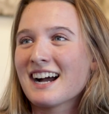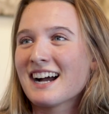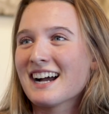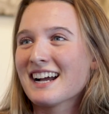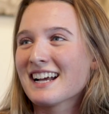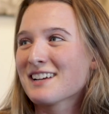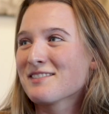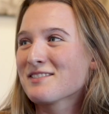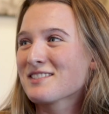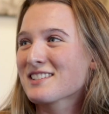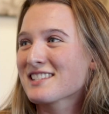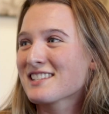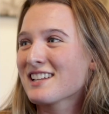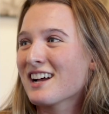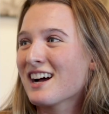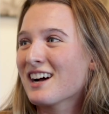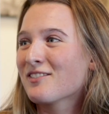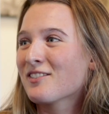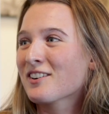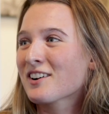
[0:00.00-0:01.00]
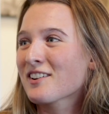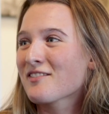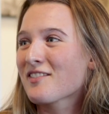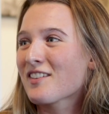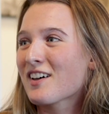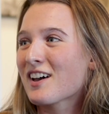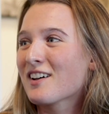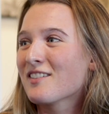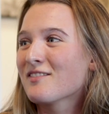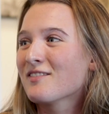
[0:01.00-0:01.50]
I'm just not one
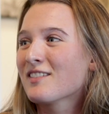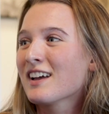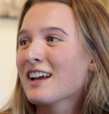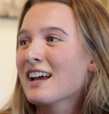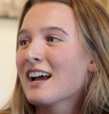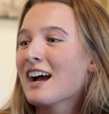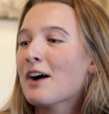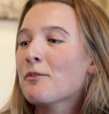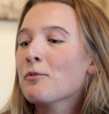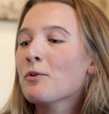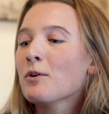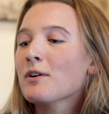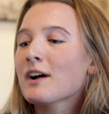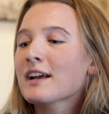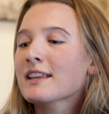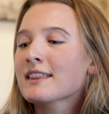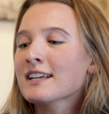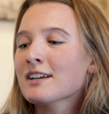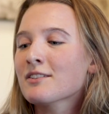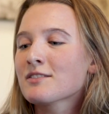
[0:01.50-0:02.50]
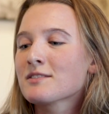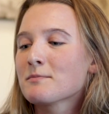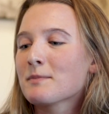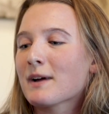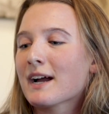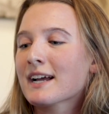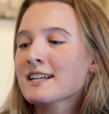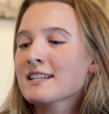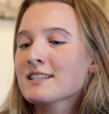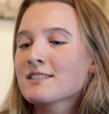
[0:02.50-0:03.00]
of them. Well, I think it was.
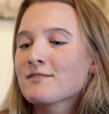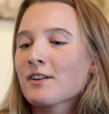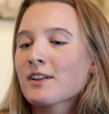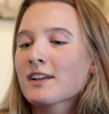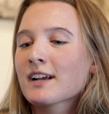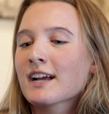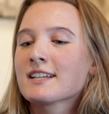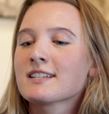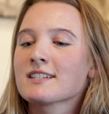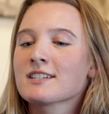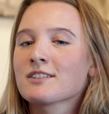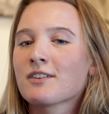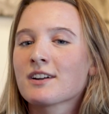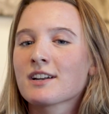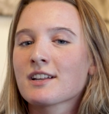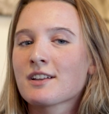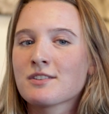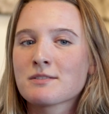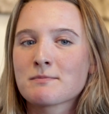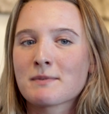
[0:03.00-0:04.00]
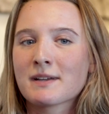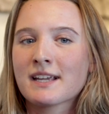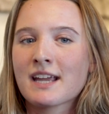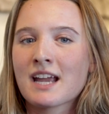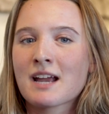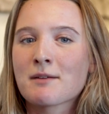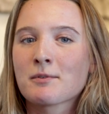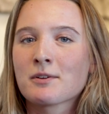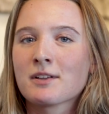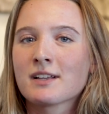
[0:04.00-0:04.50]
I just felt like I didn't know how to use my
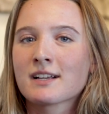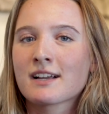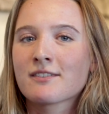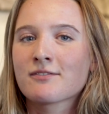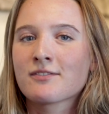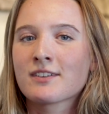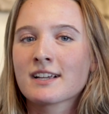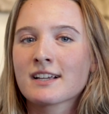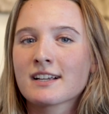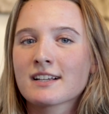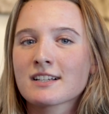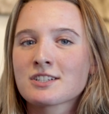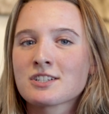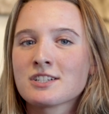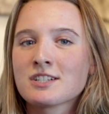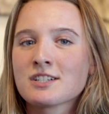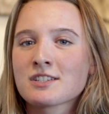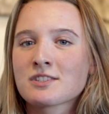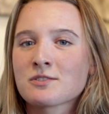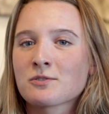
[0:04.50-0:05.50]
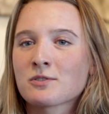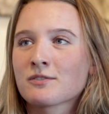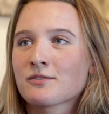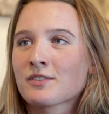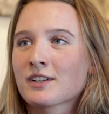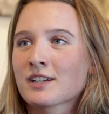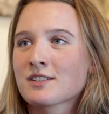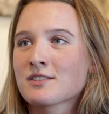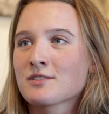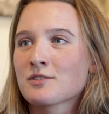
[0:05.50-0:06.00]
camera. Like I think she just sort of
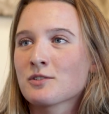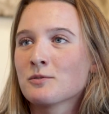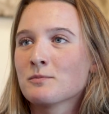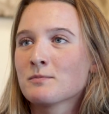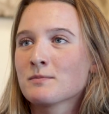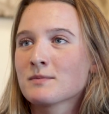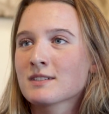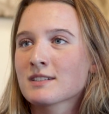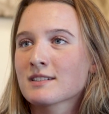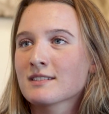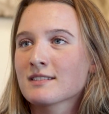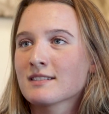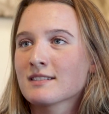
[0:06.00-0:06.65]
like assumed.